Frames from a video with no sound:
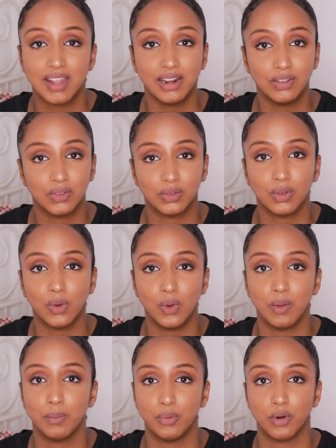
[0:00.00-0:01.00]
That is so
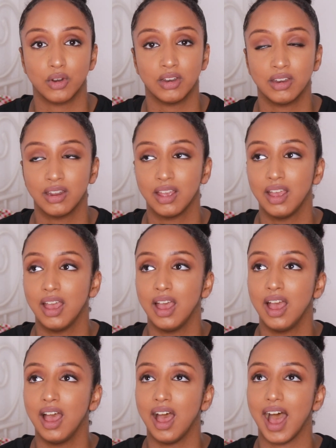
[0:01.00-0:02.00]
important.
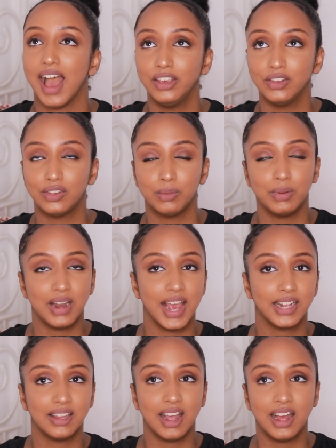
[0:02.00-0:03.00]
I used to be
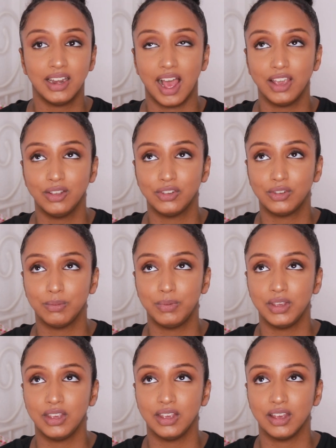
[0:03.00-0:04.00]
like that. I used to
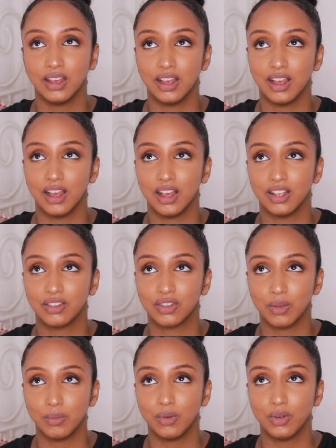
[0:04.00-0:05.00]
be
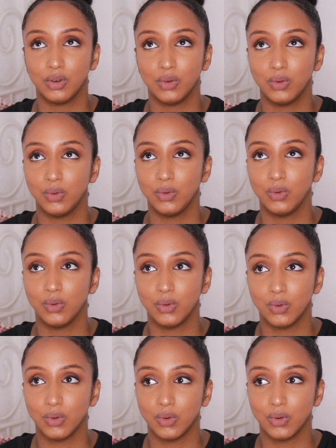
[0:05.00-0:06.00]
someone
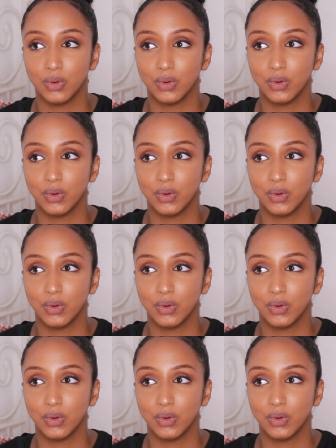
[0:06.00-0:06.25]
who